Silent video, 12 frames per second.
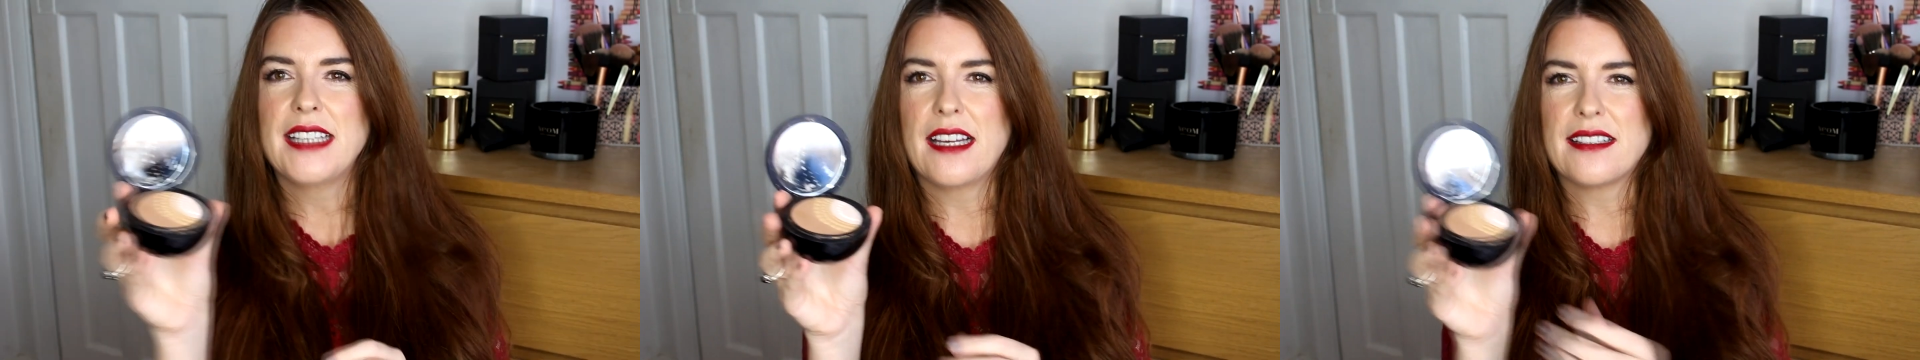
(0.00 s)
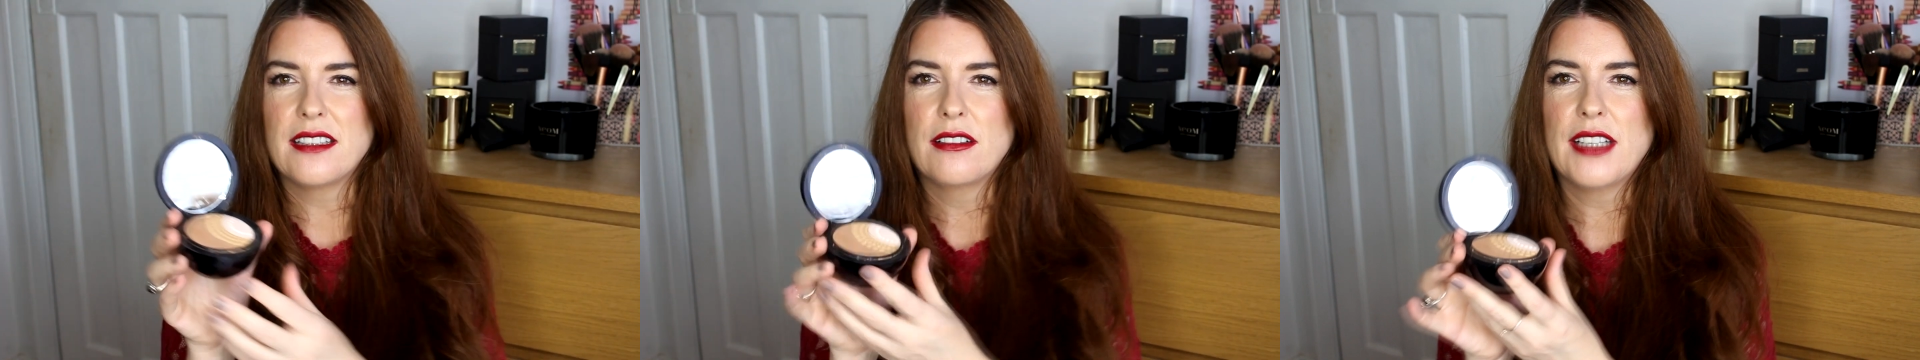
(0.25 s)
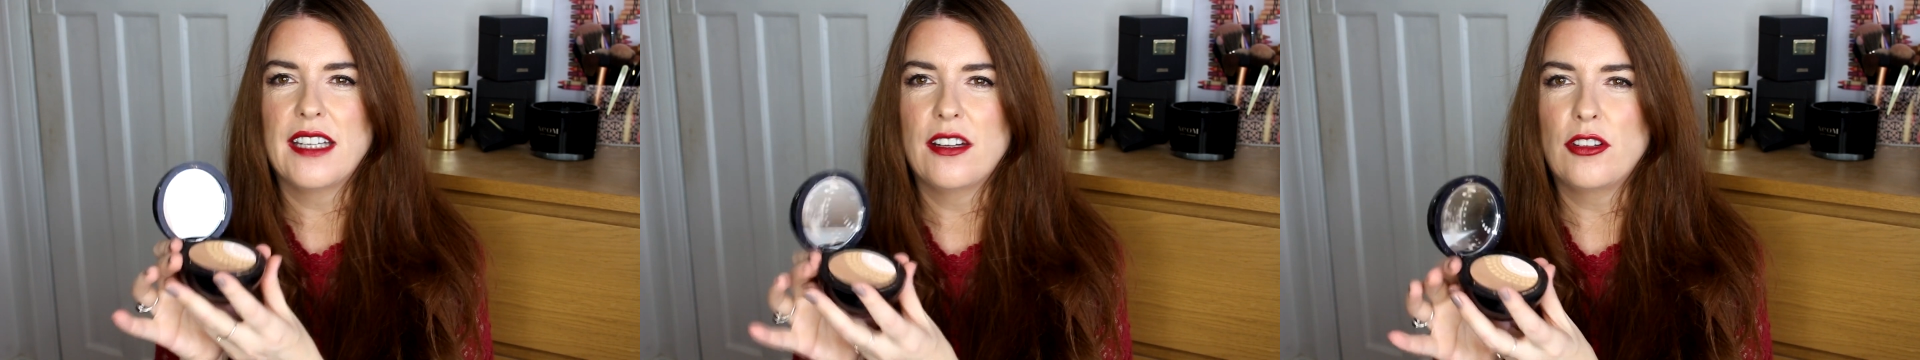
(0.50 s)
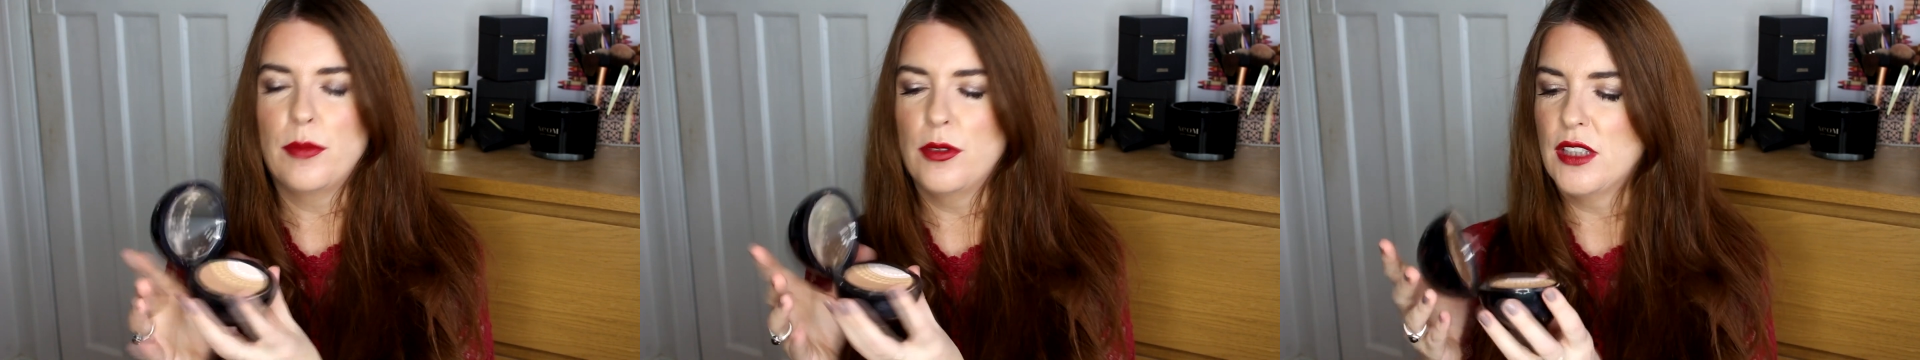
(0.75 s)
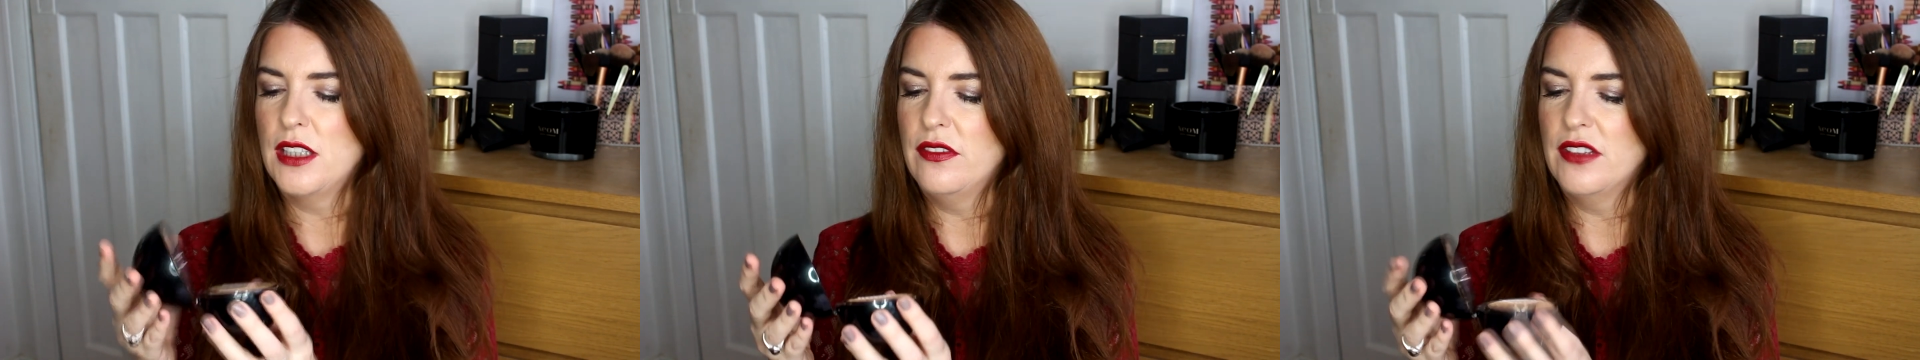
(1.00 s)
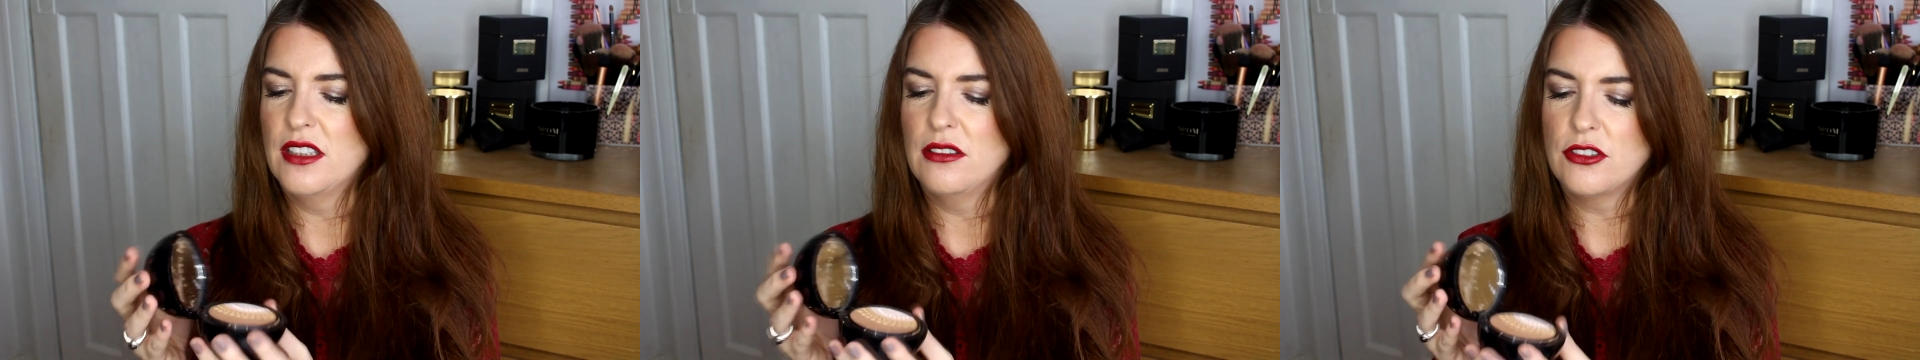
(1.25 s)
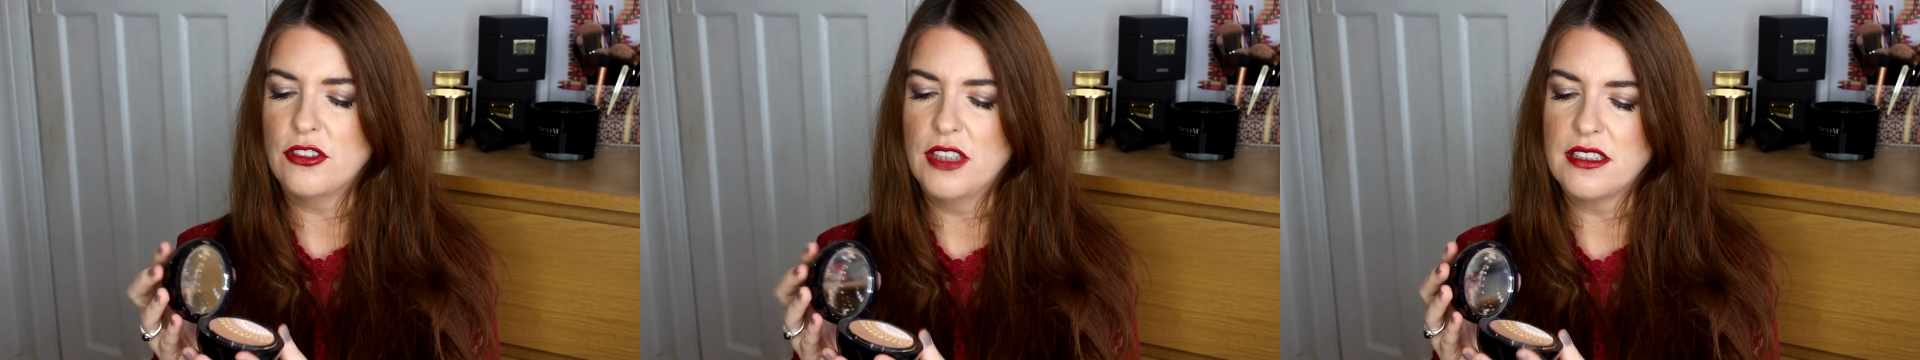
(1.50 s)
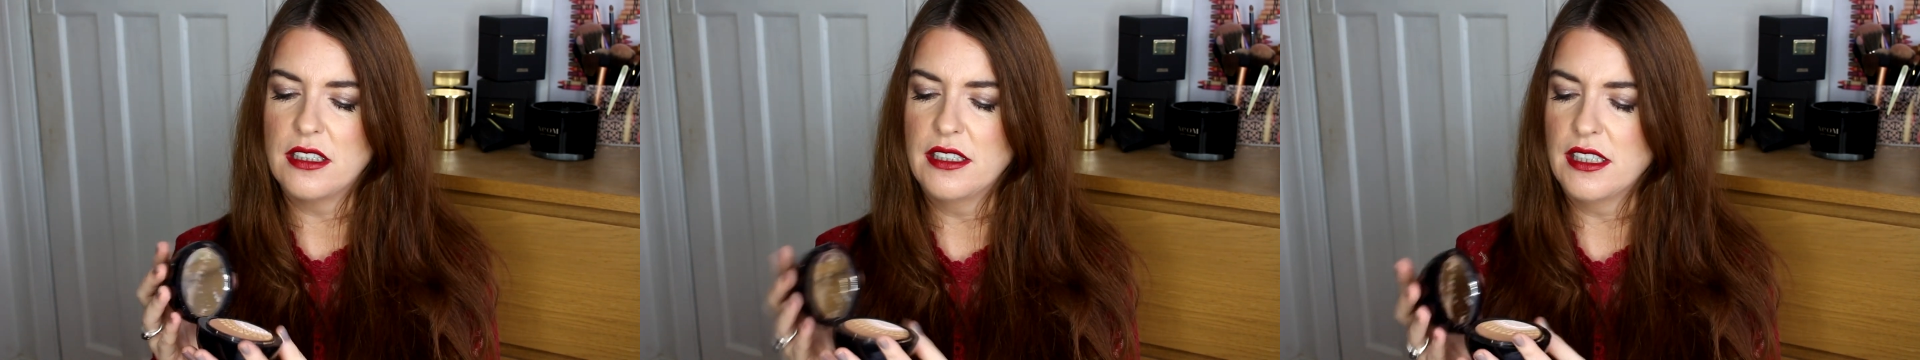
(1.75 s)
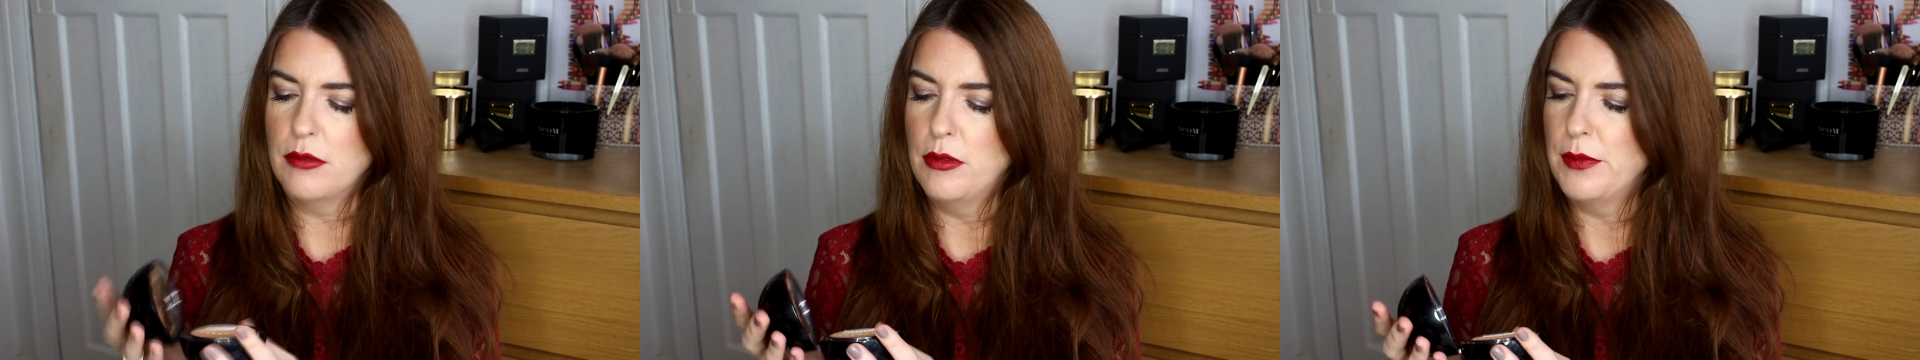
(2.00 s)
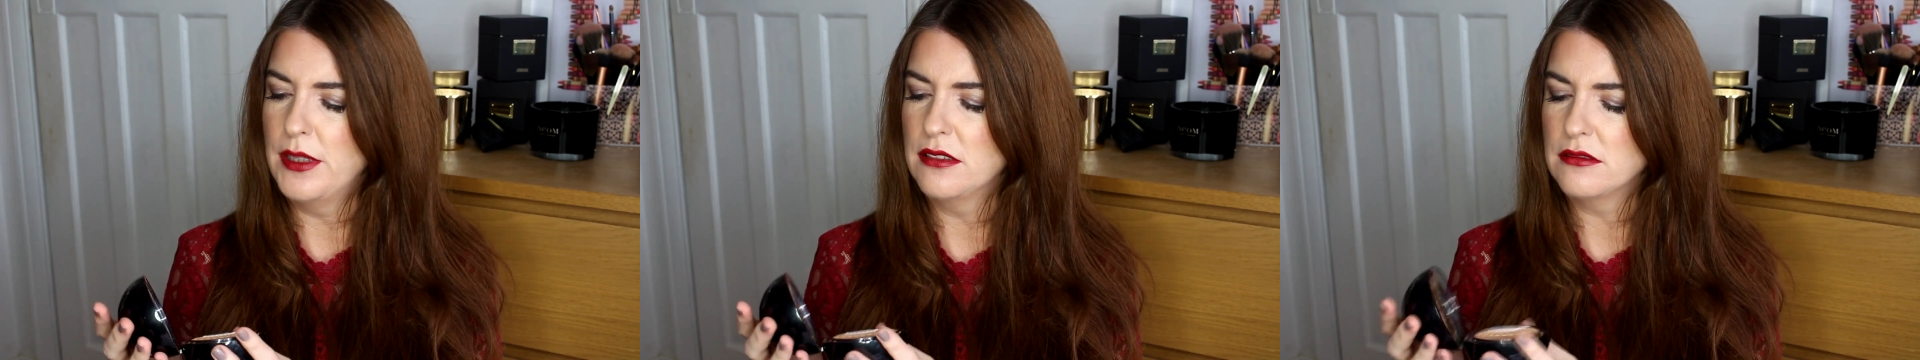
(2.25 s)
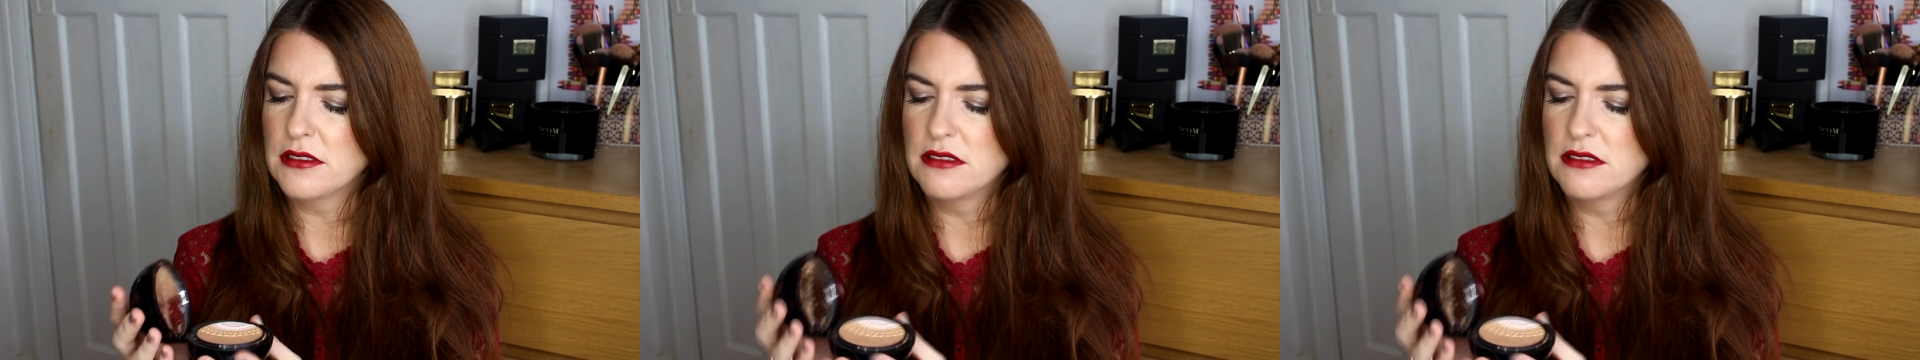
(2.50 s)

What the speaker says: Yeah, so I'll get that on the blog, even though I'll try and tidy it up a bit.